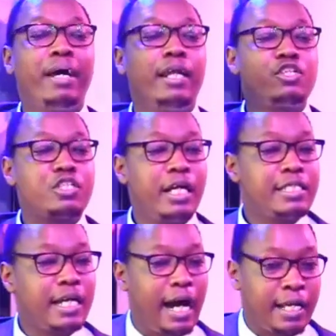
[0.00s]

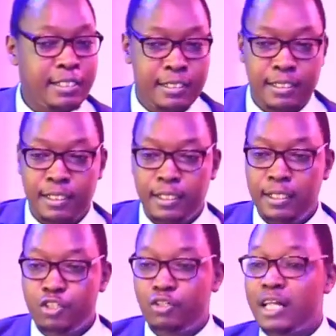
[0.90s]
penetrate us,
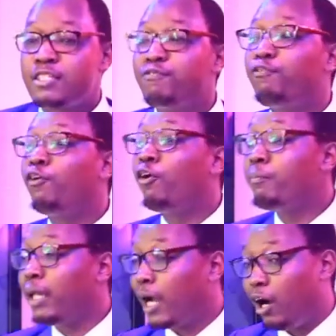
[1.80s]

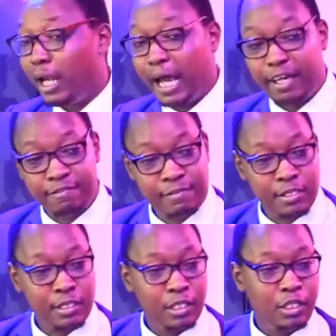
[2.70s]
transforming our
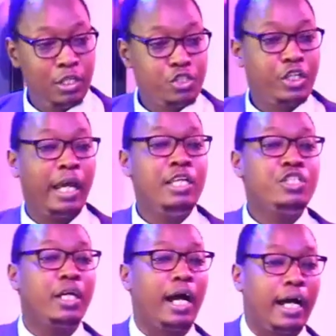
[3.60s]
lives,
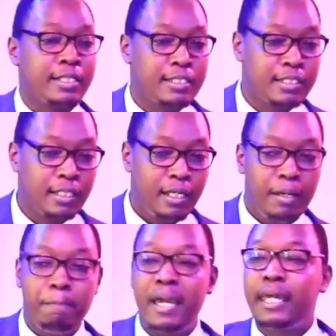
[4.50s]
changing us,
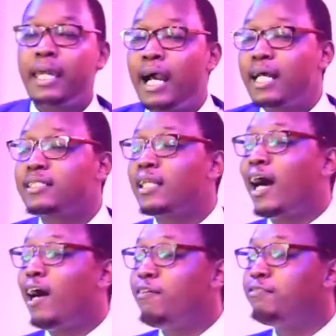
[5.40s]
making us
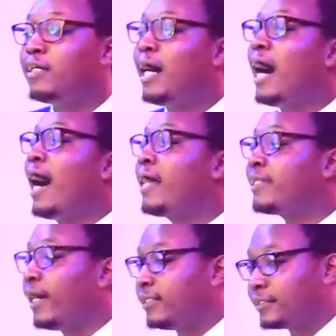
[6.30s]
love
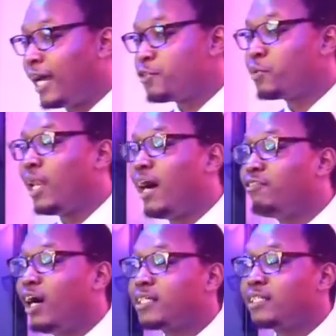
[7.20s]
others as we
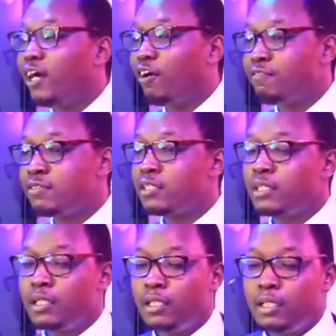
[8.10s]
love ourselves.
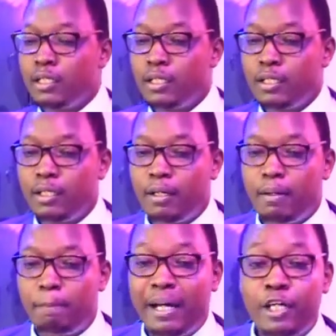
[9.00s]

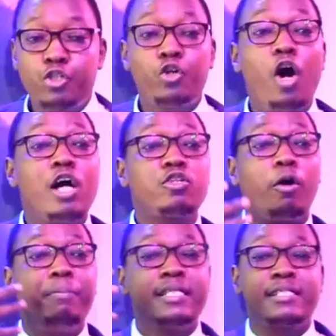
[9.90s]
But it should
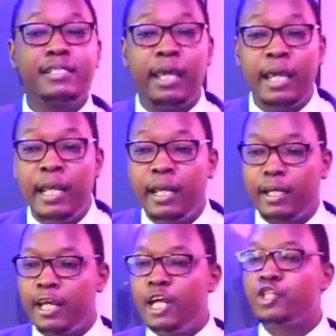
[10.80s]
also be
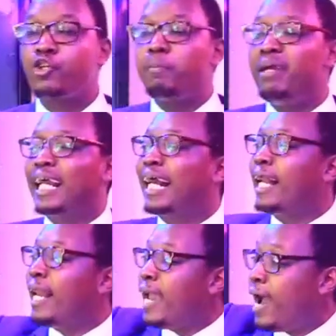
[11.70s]
seen, it should be
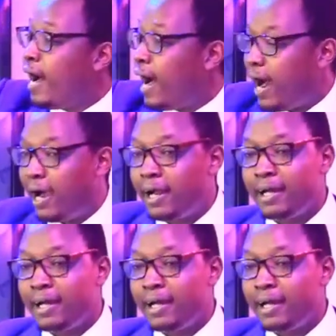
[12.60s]
clear